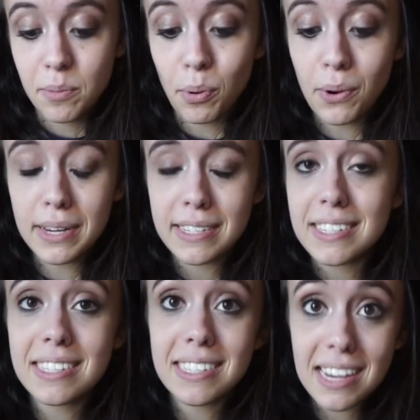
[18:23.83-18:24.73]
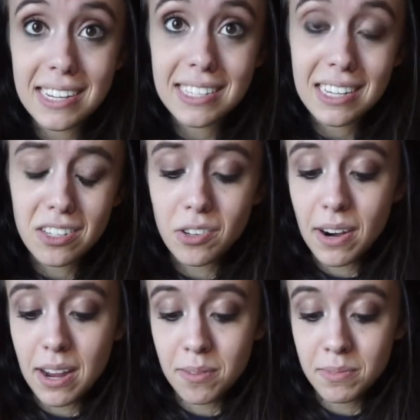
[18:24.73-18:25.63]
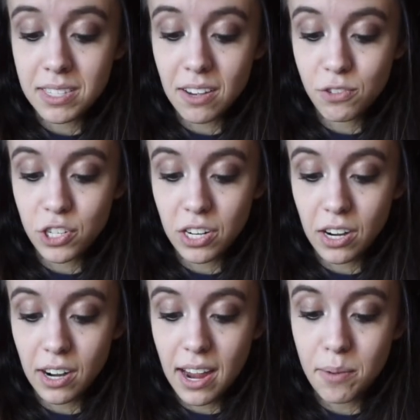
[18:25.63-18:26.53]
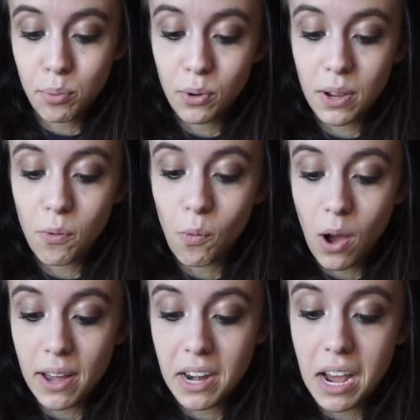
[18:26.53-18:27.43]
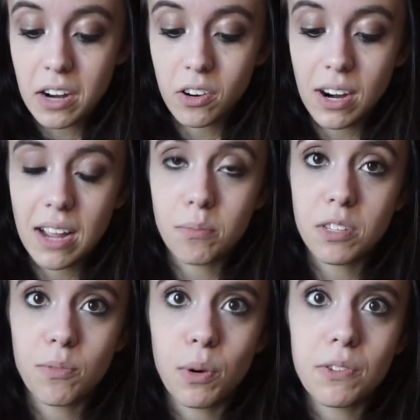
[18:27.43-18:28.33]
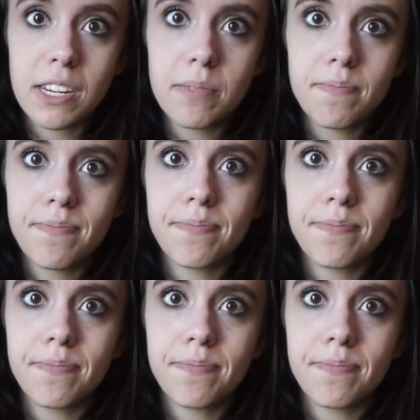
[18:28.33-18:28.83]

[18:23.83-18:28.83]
0.6 grams of sugar, and 0.1 grams of protein.